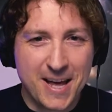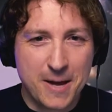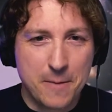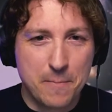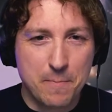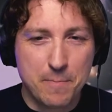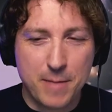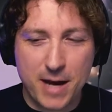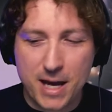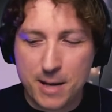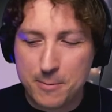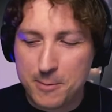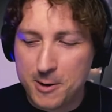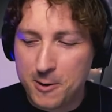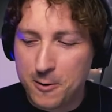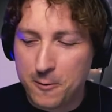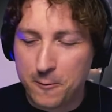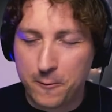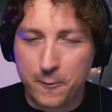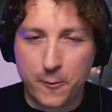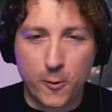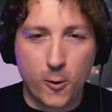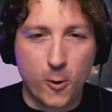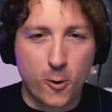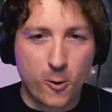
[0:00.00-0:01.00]
maybe
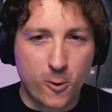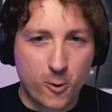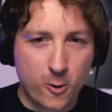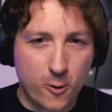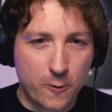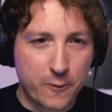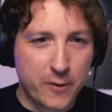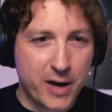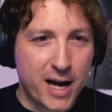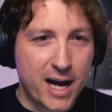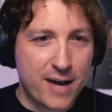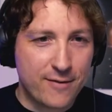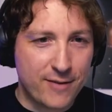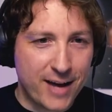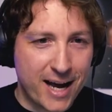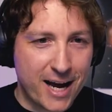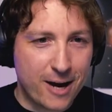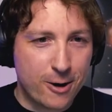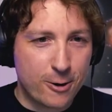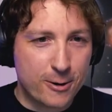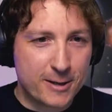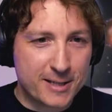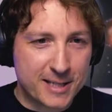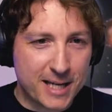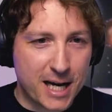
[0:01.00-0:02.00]
4 or 5
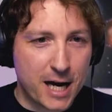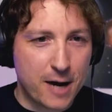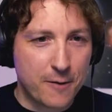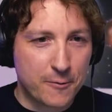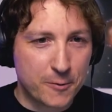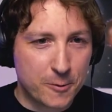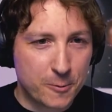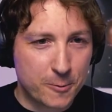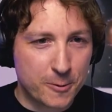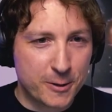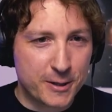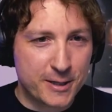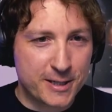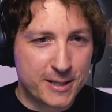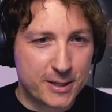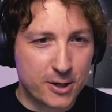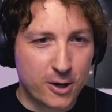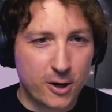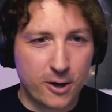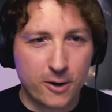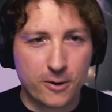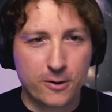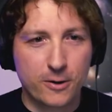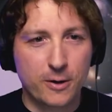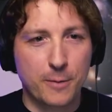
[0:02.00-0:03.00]
hours afterwards
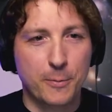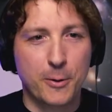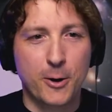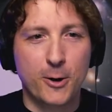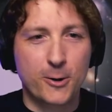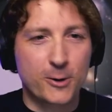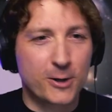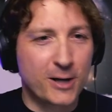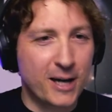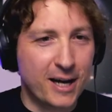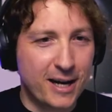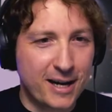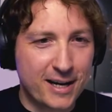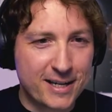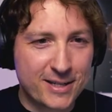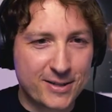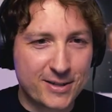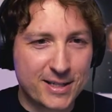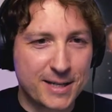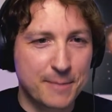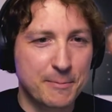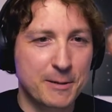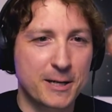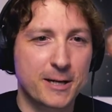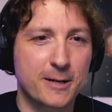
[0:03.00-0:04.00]
on the podcast or
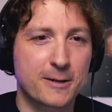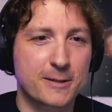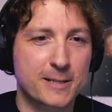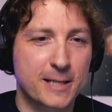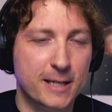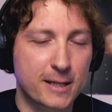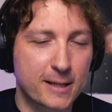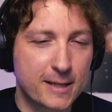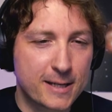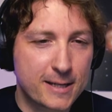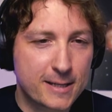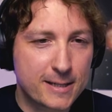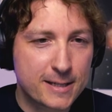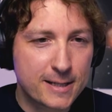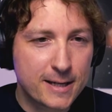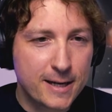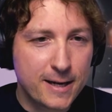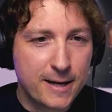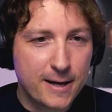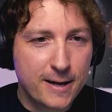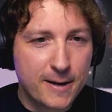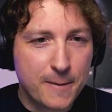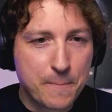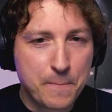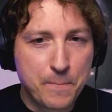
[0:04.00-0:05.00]
something else like this.
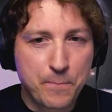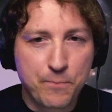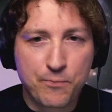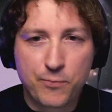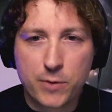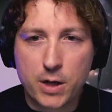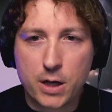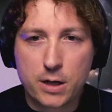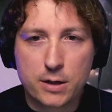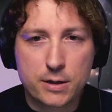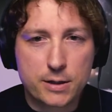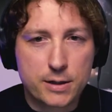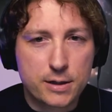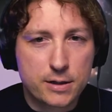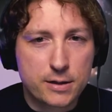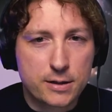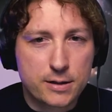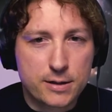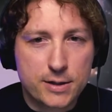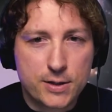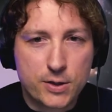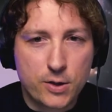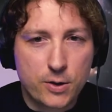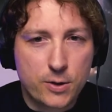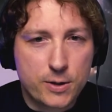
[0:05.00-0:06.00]

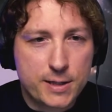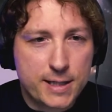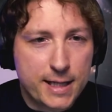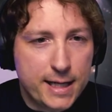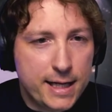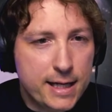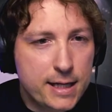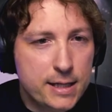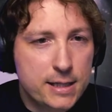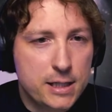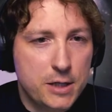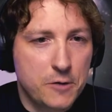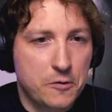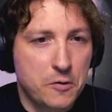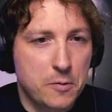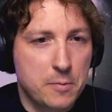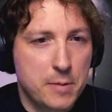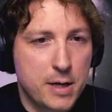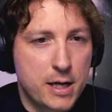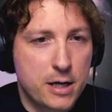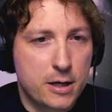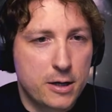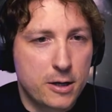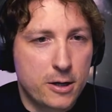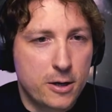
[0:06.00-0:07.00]
So it's easy for
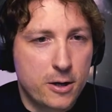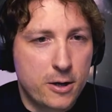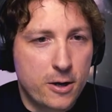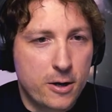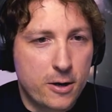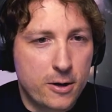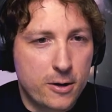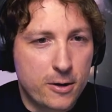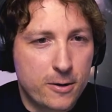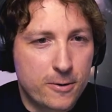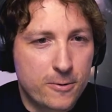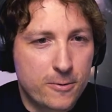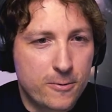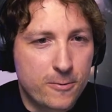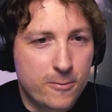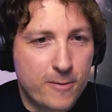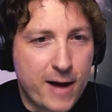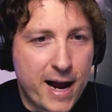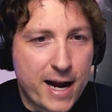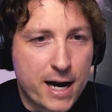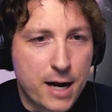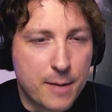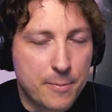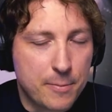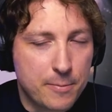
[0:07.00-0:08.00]
me to
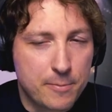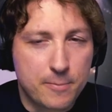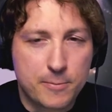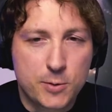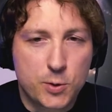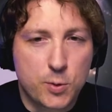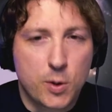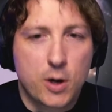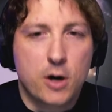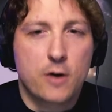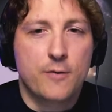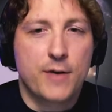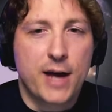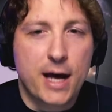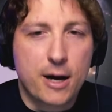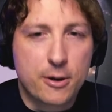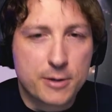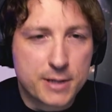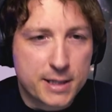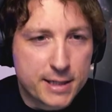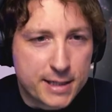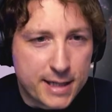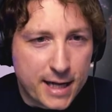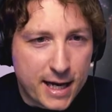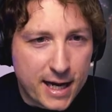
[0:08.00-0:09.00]
rack up 12
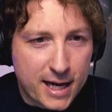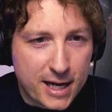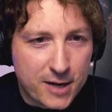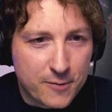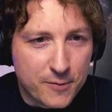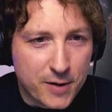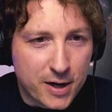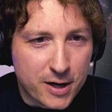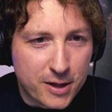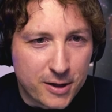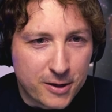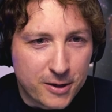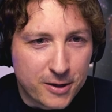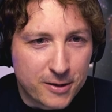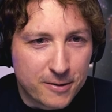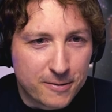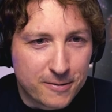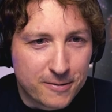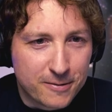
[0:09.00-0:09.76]
hours a day in front of